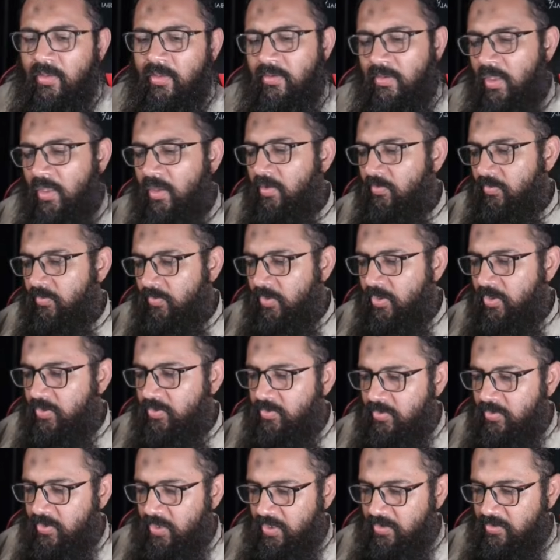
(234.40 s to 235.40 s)
then we need
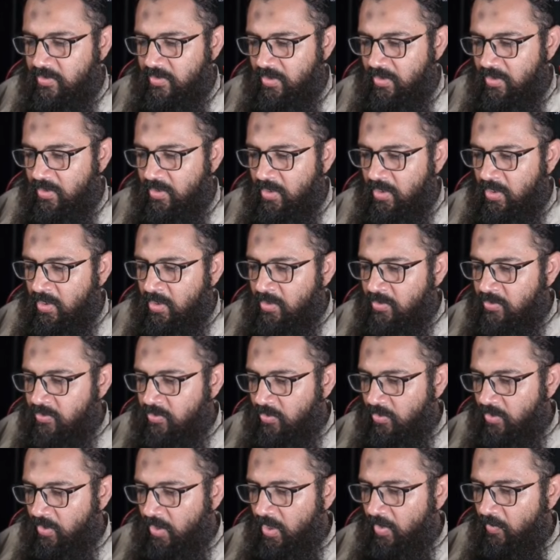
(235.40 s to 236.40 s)
to test it.
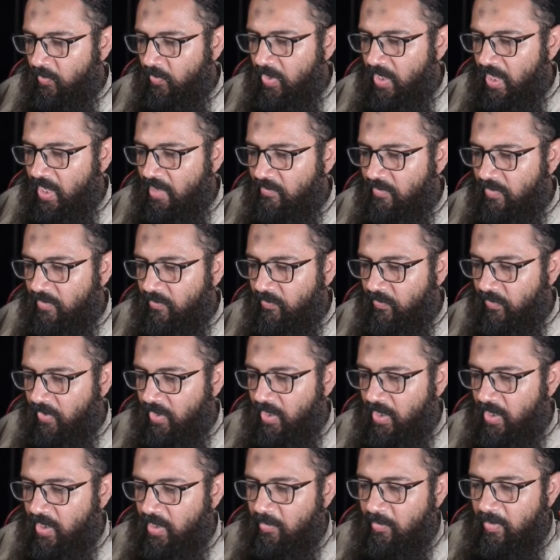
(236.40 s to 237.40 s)
So here we have a
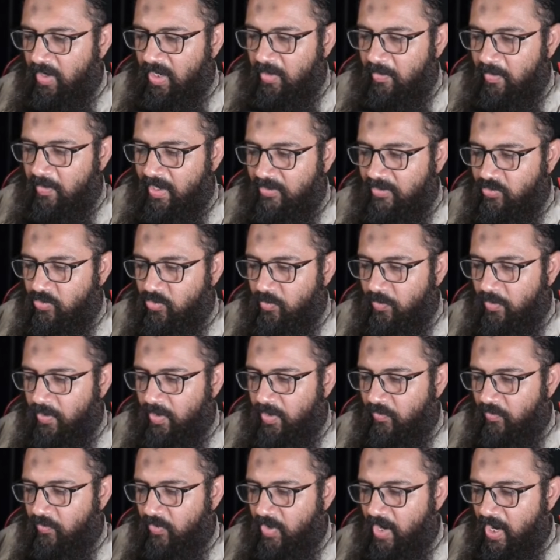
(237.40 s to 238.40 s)
free MiniMax
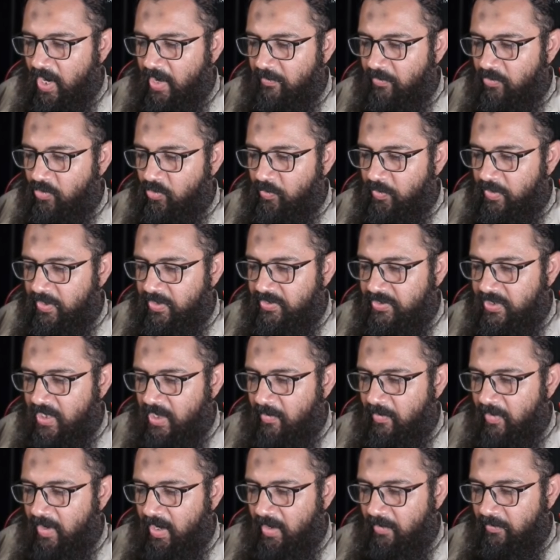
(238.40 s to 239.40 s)
2.5,
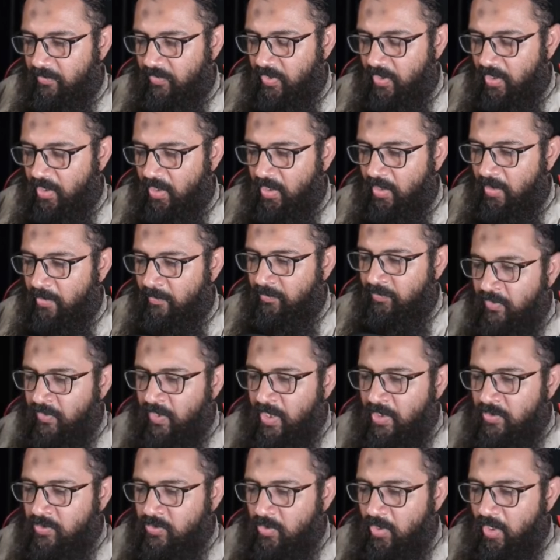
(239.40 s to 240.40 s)
2.7, M3.
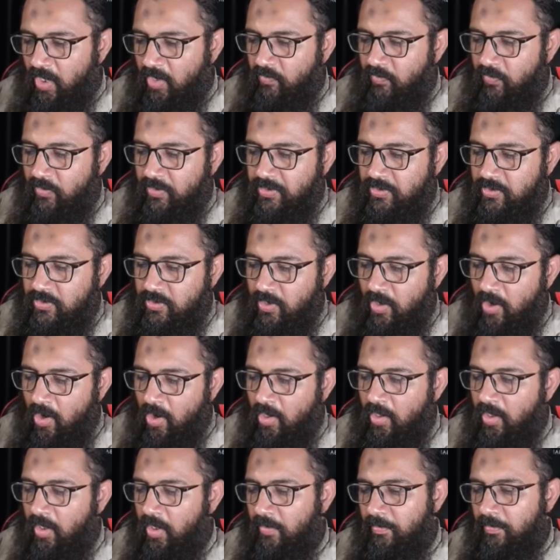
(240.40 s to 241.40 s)
So if we
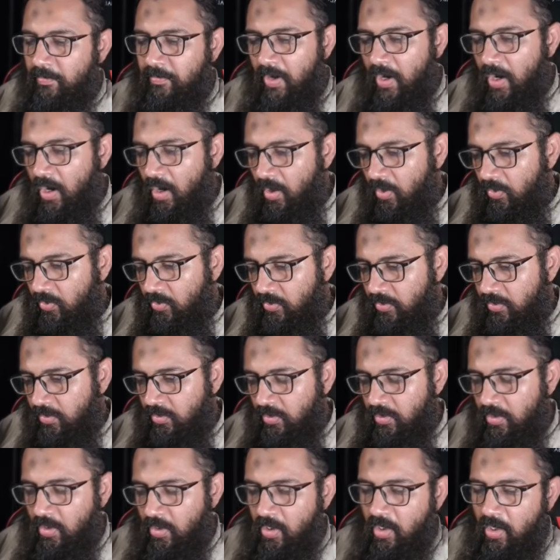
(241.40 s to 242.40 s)
talk about
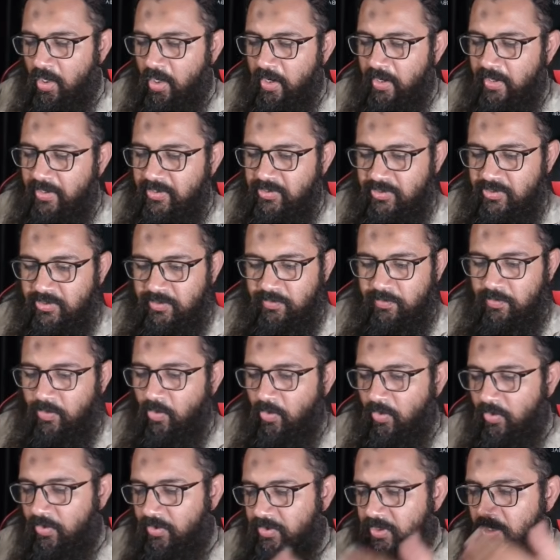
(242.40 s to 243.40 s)
it
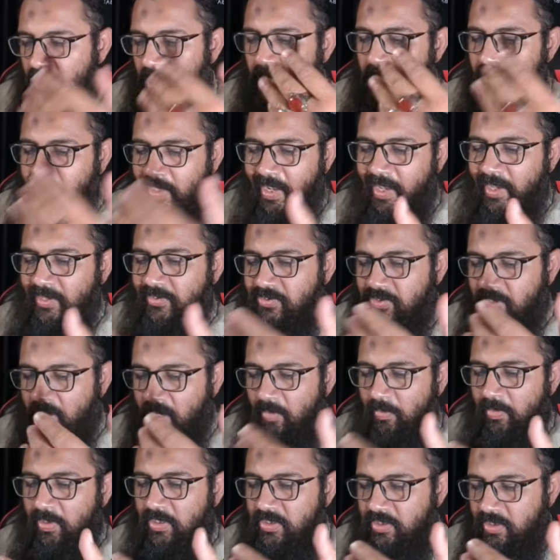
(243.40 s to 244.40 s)
support the text,
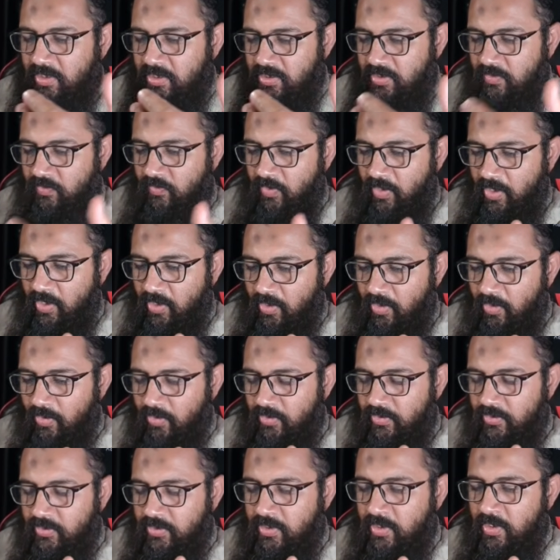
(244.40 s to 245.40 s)
images,
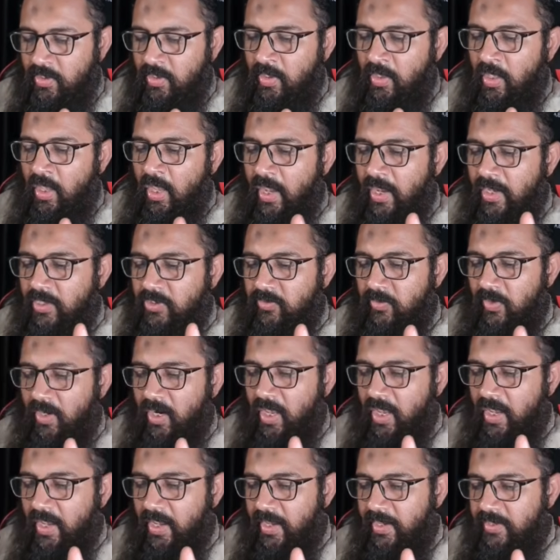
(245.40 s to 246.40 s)
videos, as well
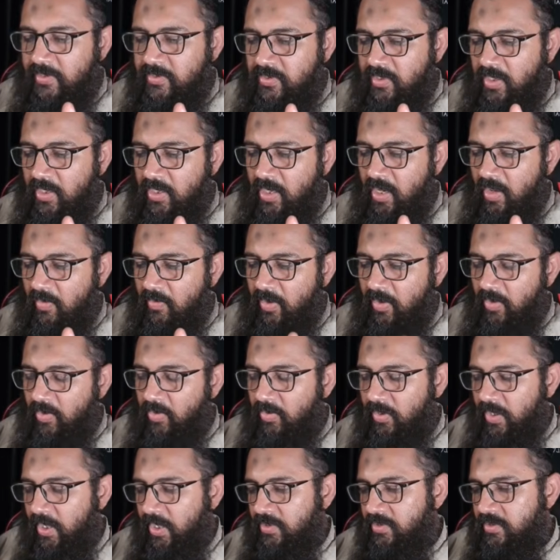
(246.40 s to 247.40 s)
as it have a
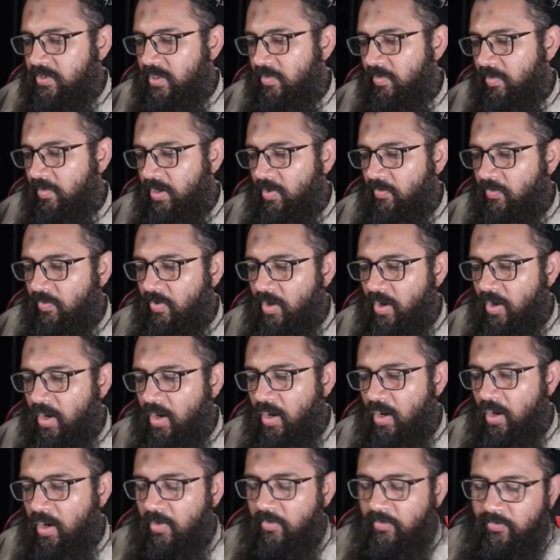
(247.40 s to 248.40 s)
context limit of
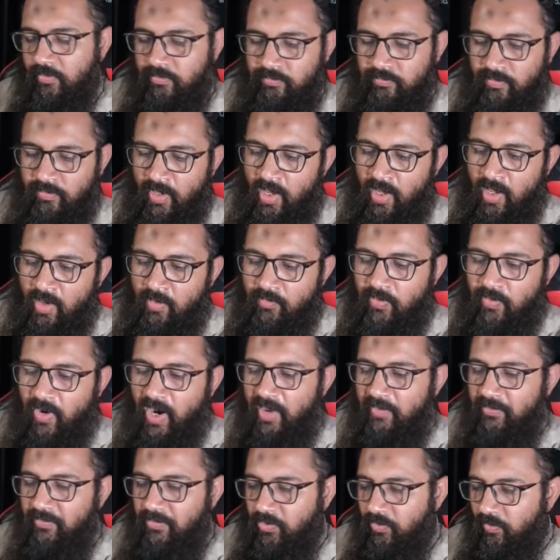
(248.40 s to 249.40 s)

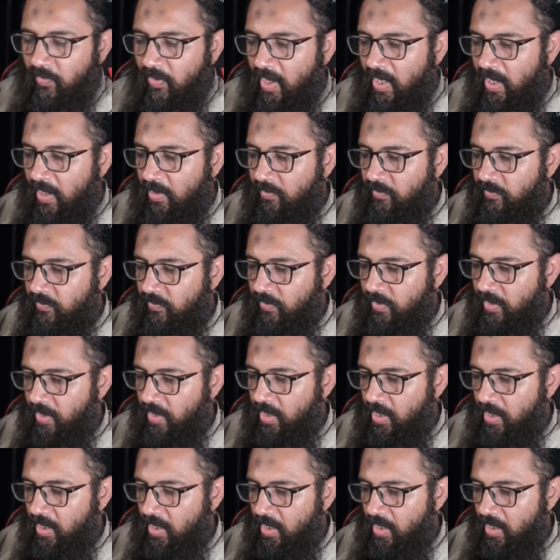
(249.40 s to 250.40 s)
512.
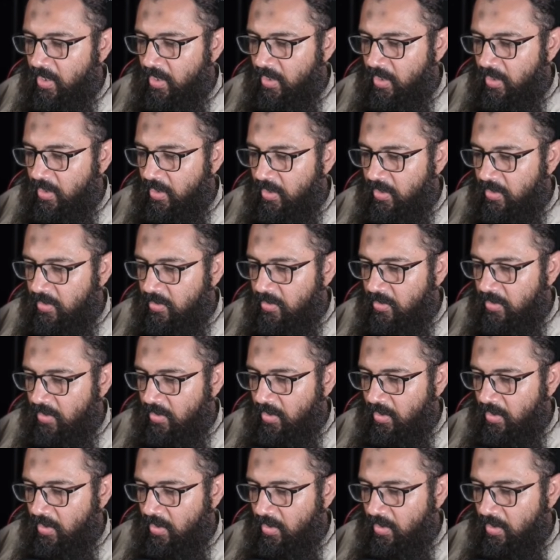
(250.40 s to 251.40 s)
And
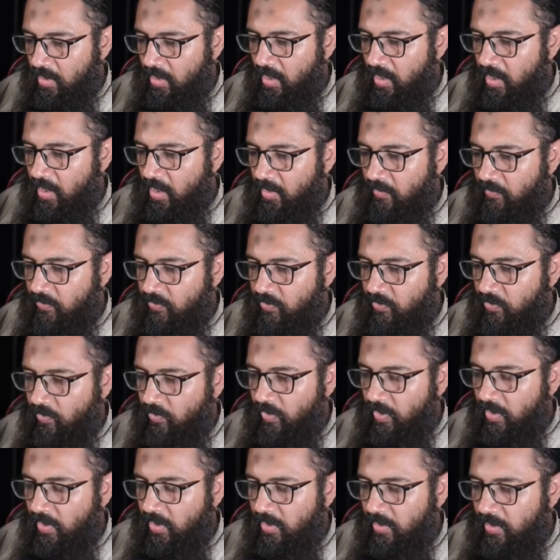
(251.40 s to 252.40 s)
here if you
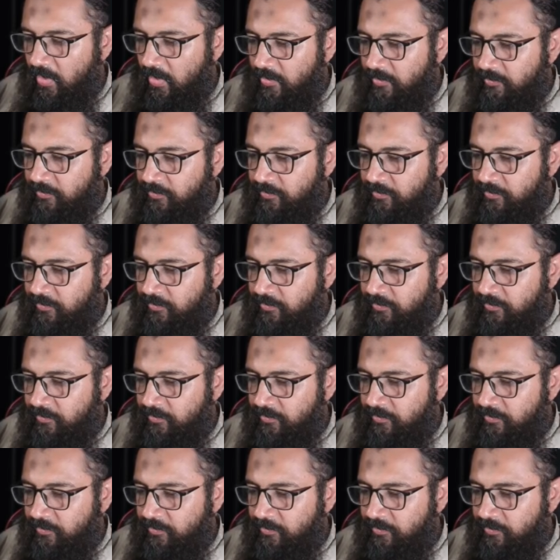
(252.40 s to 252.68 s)
will